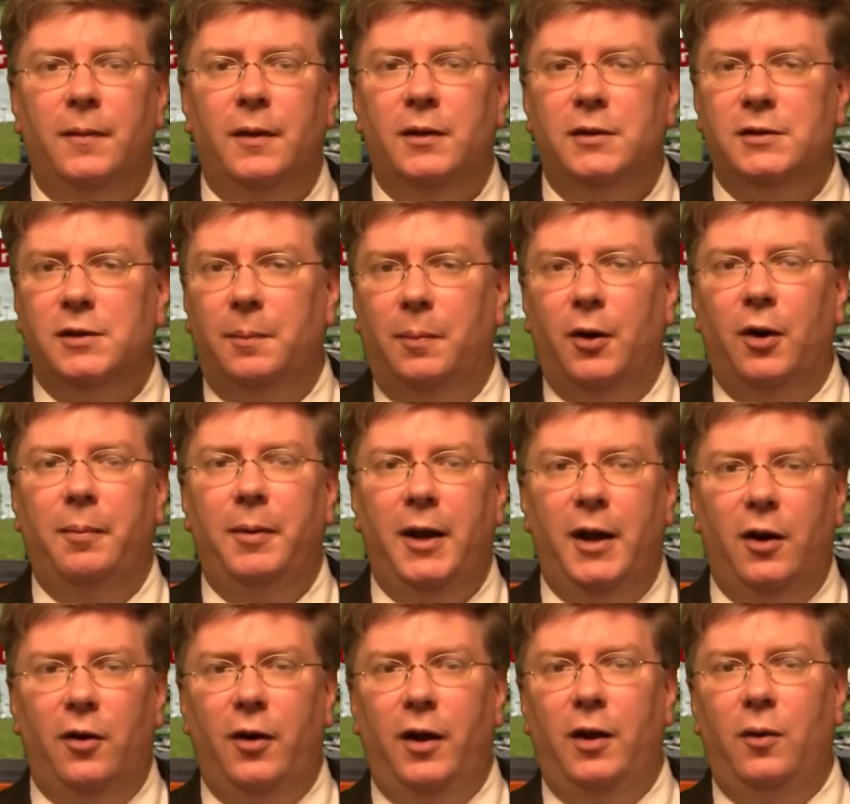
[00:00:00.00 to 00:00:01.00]
suburban
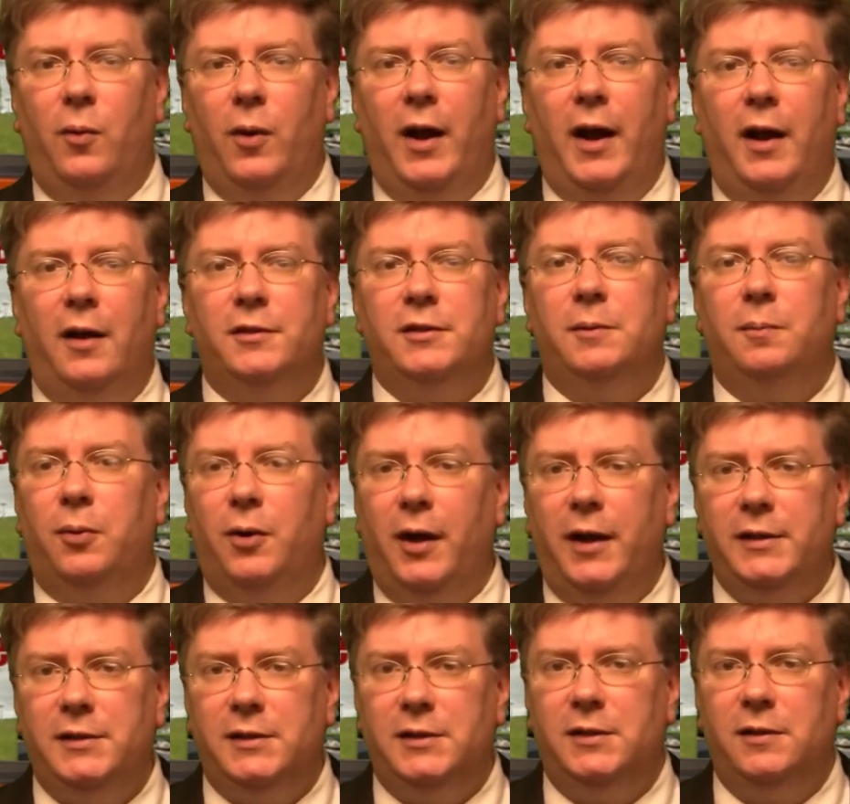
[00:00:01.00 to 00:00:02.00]
area where housing
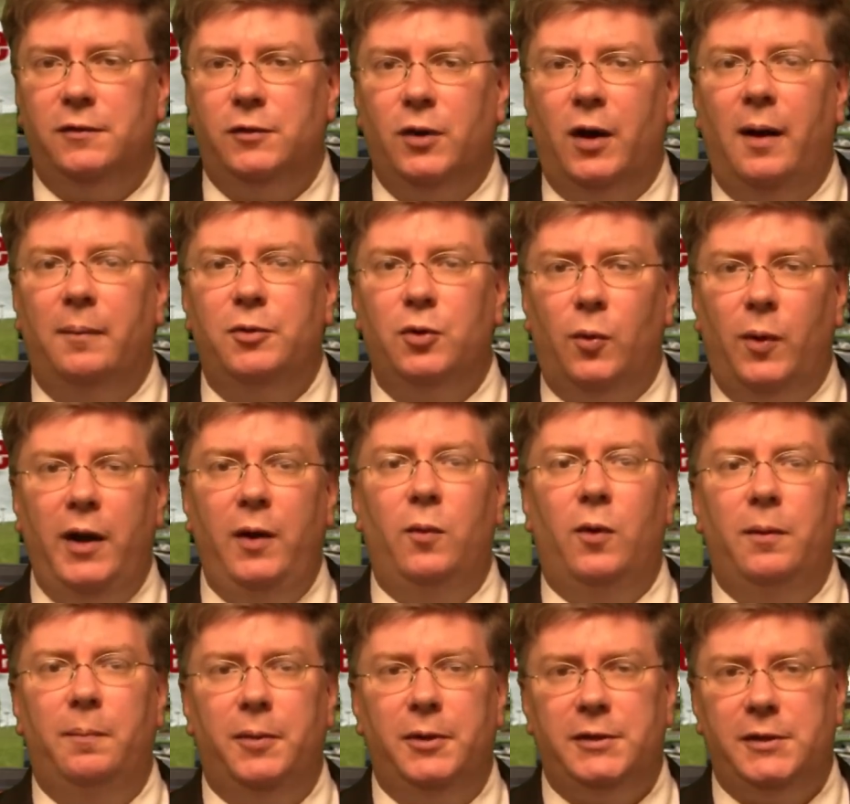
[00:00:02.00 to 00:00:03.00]
prices have dropped
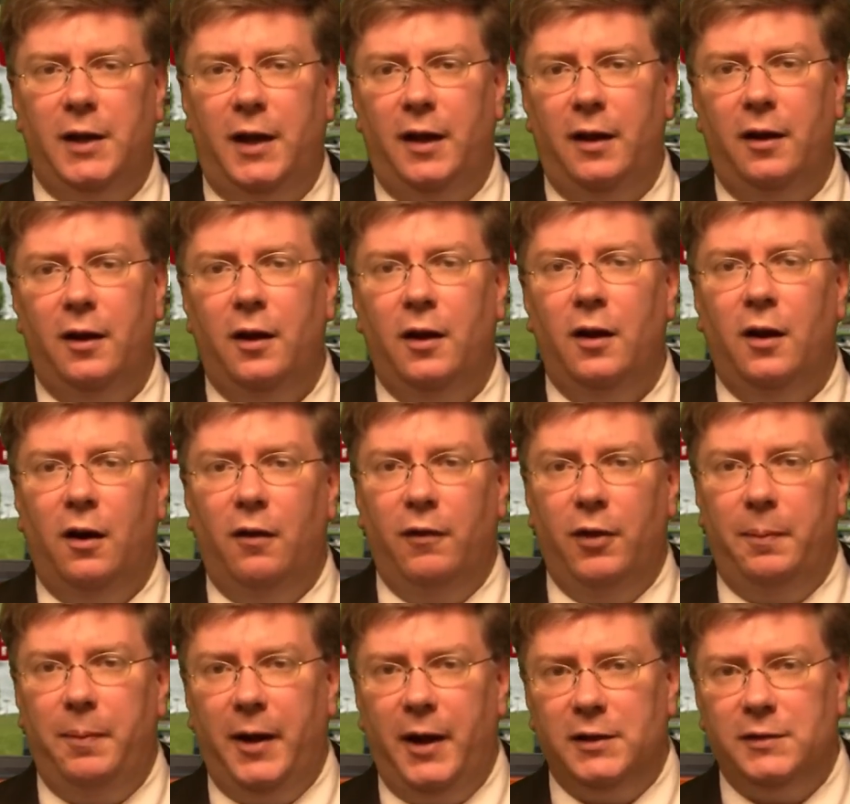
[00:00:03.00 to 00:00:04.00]
21% over
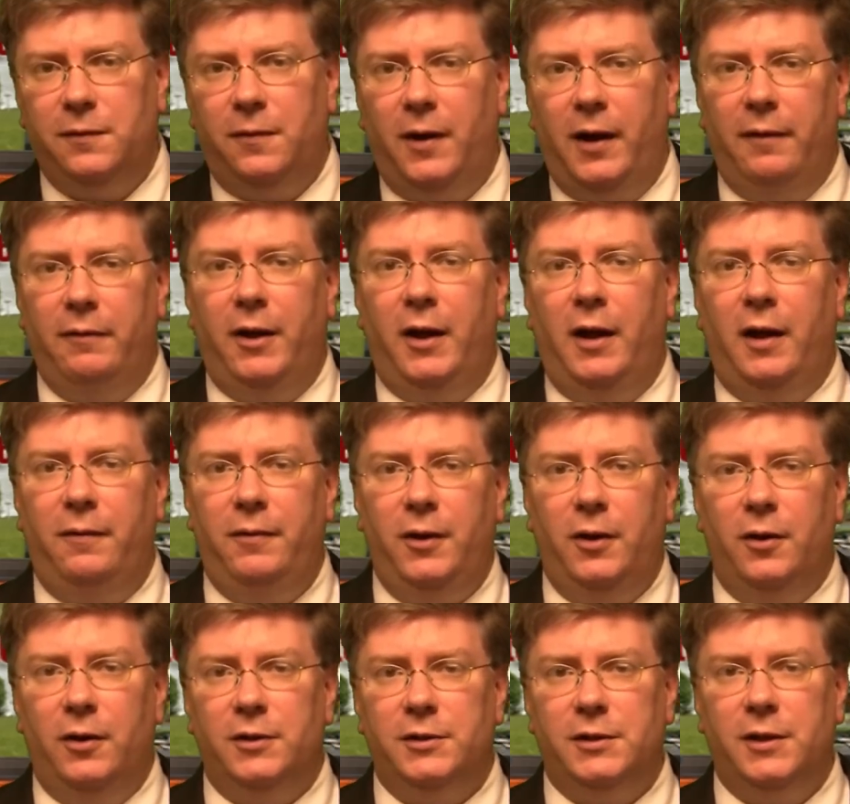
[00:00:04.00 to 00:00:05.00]
the past five and a half
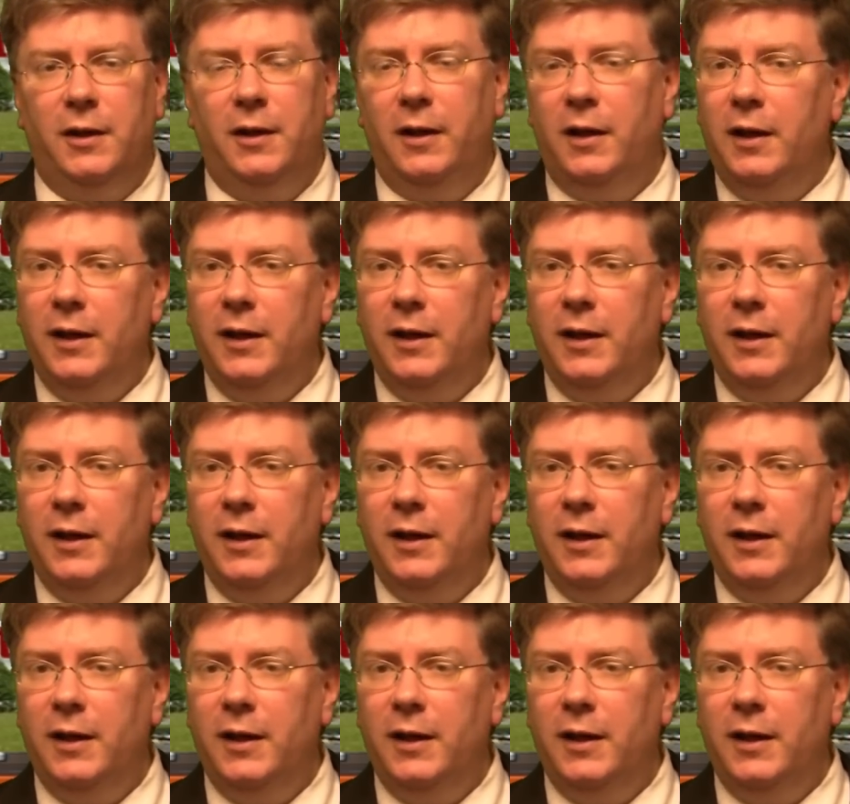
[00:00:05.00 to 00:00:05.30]
years.